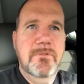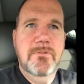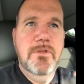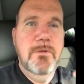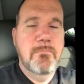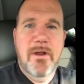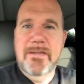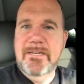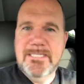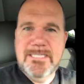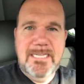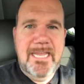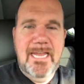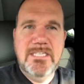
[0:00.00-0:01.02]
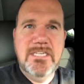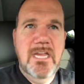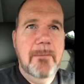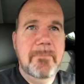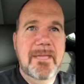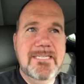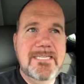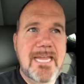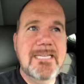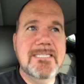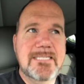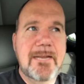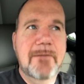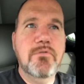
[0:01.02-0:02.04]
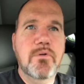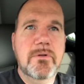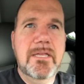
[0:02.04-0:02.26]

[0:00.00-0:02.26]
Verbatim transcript: your brain doesn't catch up. It takes several